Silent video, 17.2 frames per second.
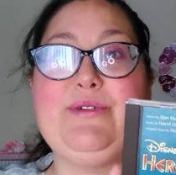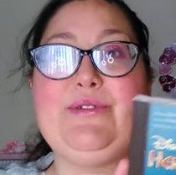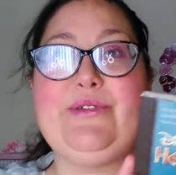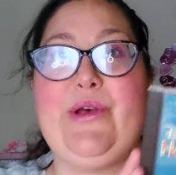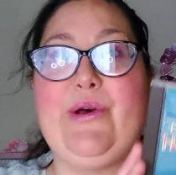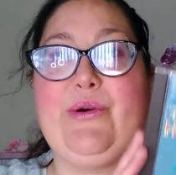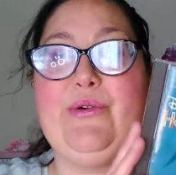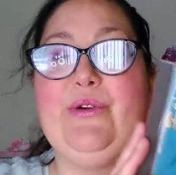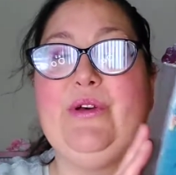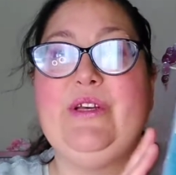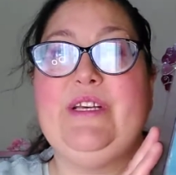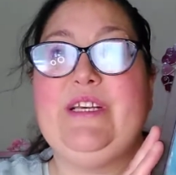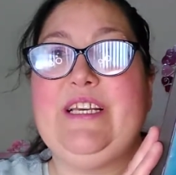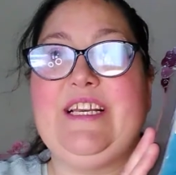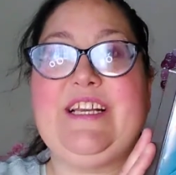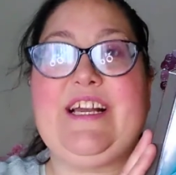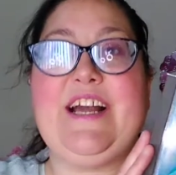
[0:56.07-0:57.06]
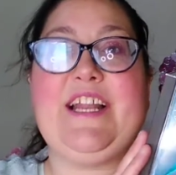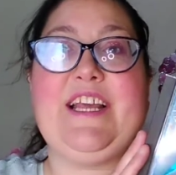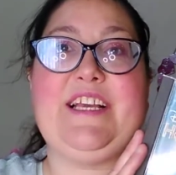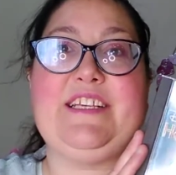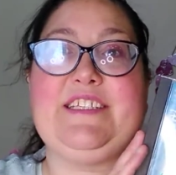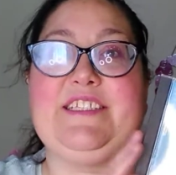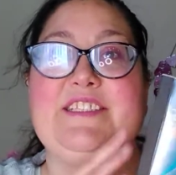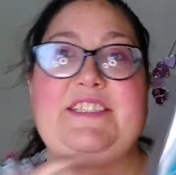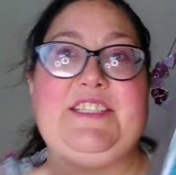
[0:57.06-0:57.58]
So it kind of,
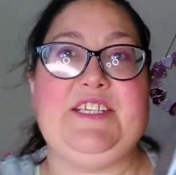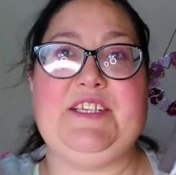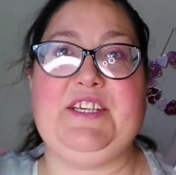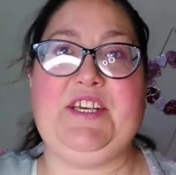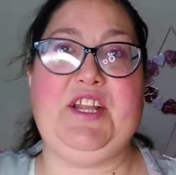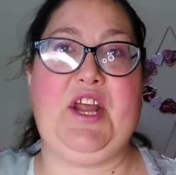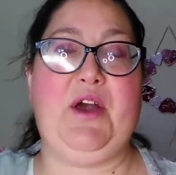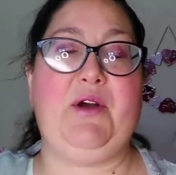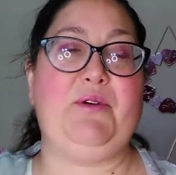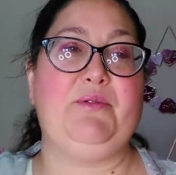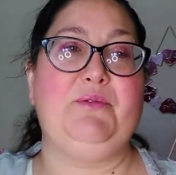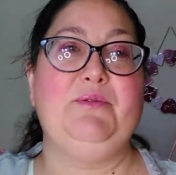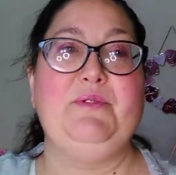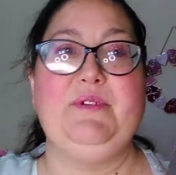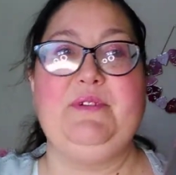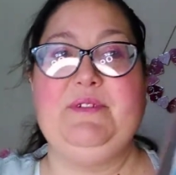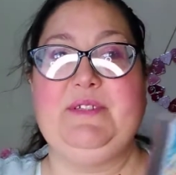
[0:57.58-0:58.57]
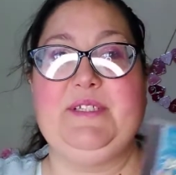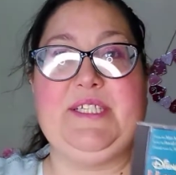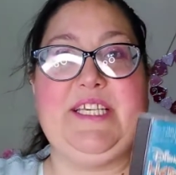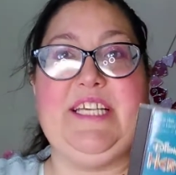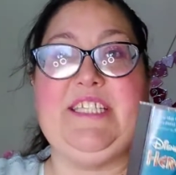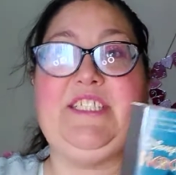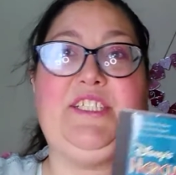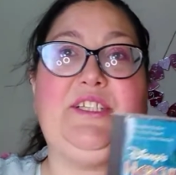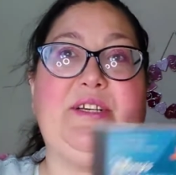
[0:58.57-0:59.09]
you know,
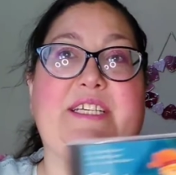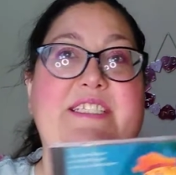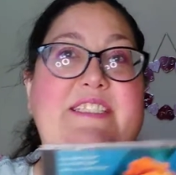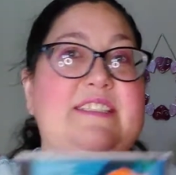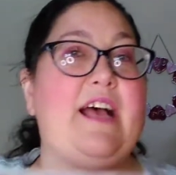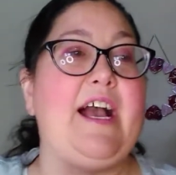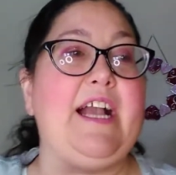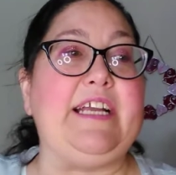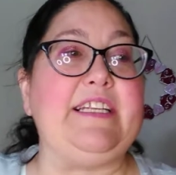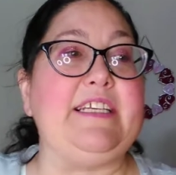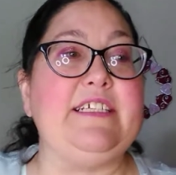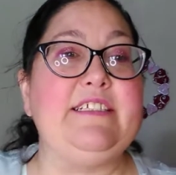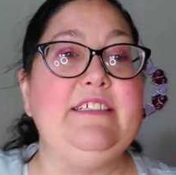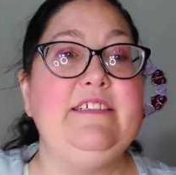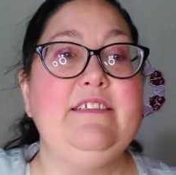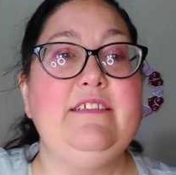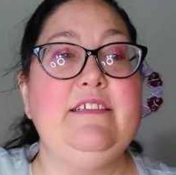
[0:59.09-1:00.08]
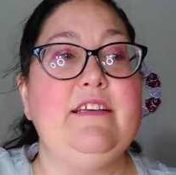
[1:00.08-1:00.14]
gets you excited.